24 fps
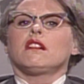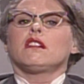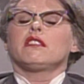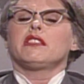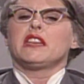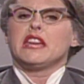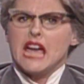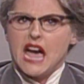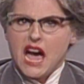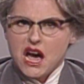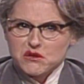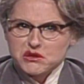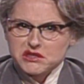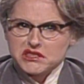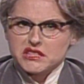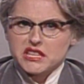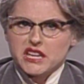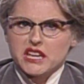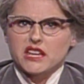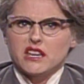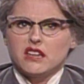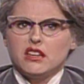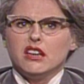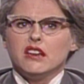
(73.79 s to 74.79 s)
the
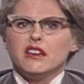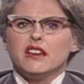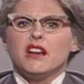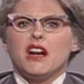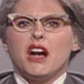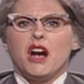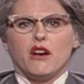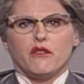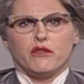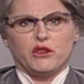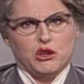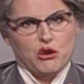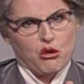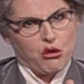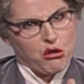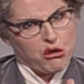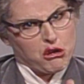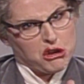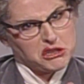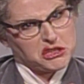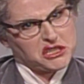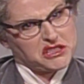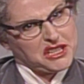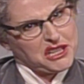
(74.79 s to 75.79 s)
ousting of
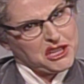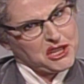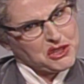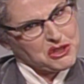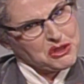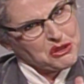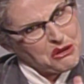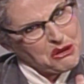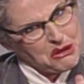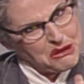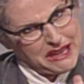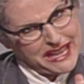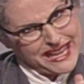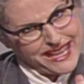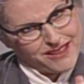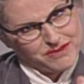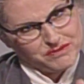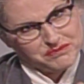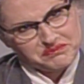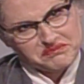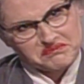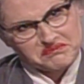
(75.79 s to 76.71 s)
yours truly.